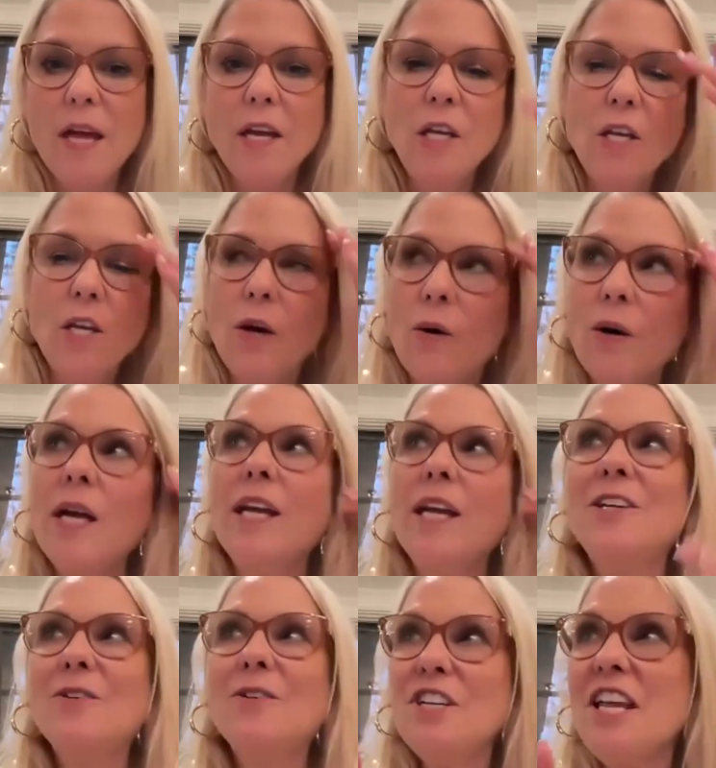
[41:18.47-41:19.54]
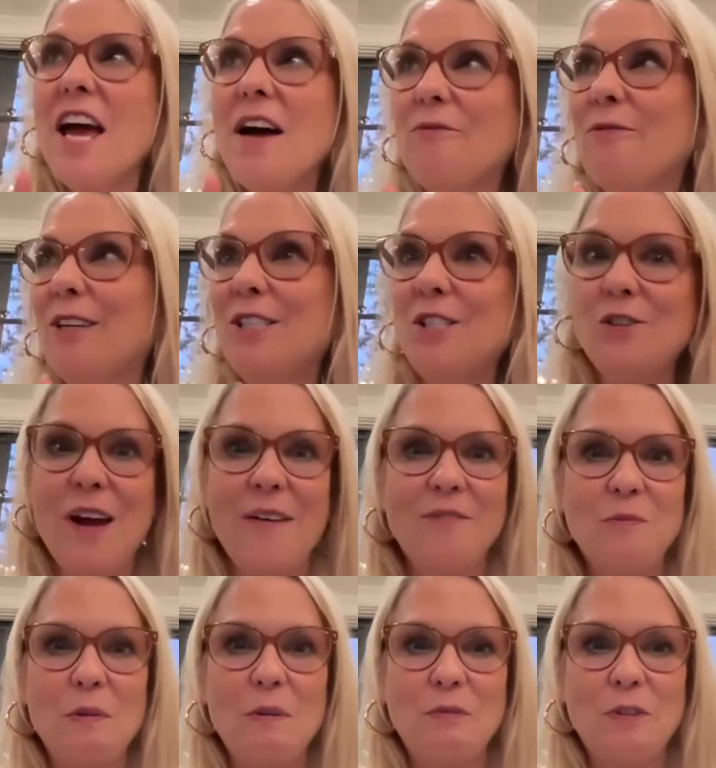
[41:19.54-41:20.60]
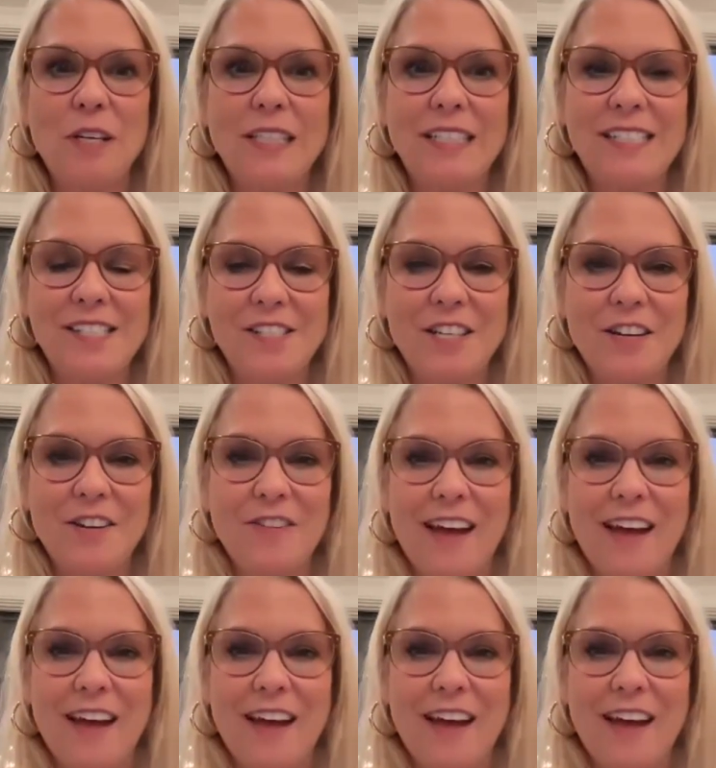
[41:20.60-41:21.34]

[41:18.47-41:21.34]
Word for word: you know, in order to have friends, you have to be friendly. Did you know that?